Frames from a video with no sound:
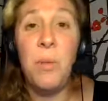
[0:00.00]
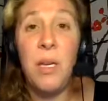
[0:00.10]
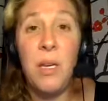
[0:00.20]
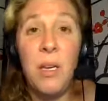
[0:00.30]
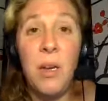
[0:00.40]

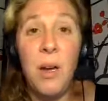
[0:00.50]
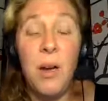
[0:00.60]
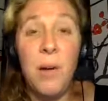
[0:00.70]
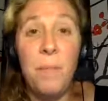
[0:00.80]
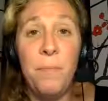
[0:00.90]
be
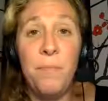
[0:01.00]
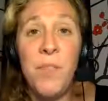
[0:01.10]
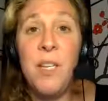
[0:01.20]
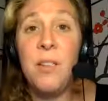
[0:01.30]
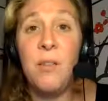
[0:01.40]

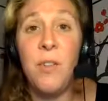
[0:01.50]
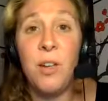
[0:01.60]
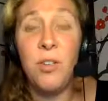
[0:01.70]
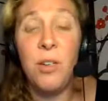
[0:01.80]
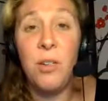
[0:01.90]
yeast
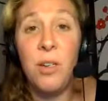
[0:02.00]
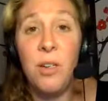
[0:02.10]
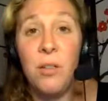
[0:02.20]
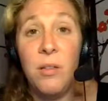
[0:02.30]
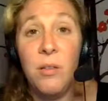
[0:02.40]
infection
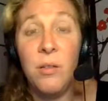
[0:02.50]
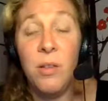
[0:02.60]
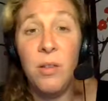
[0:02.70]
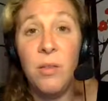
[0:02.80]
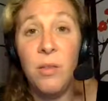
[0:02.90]
in
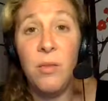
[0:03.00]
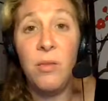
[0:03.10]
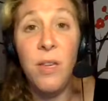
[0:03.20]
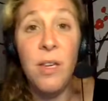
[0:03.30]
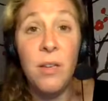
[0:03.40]
the
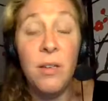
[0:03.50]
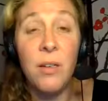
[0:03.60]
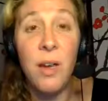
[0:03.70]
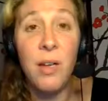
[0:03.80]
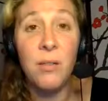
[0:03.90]
feet, in the
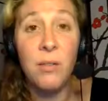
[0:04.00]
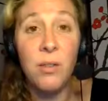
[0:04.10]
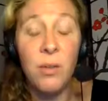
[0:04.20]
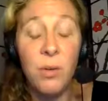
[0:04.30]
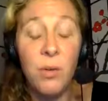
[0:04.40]
nails.
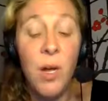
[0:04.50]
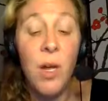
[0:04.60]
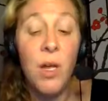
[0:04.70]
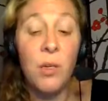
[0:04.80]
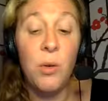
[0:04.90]
So,
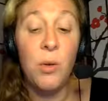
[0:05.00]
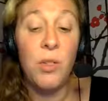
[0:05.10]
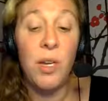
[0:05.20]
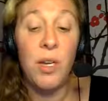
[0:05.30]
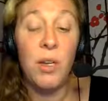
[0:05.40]

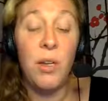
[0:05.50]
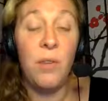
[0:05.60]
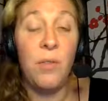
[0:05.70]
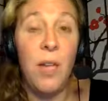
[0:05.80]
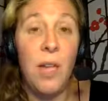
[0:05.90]
noticing
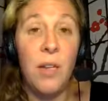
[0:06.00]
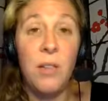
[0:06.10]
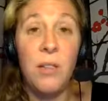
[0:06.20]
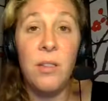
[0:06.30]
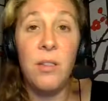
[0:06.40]
if
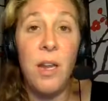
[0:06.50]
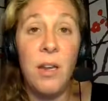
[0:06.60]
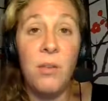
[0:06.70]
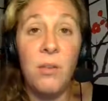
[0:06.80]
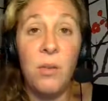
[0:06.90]
hands,
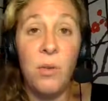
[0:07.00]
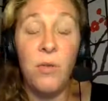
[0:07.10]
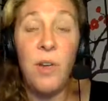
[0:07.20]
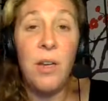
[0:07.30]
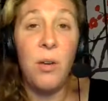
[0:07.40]
nails, or
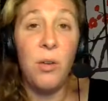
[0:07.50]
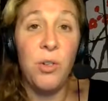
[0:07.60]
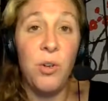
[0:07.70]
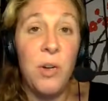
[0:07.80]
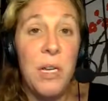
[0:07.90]
feet are
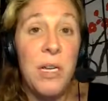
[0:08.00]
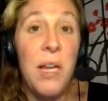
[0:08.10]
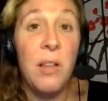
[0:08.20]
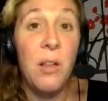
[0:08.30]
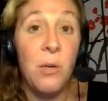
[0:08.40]
turning
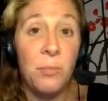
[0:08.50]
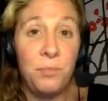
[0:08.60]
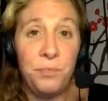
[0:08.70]
yellow.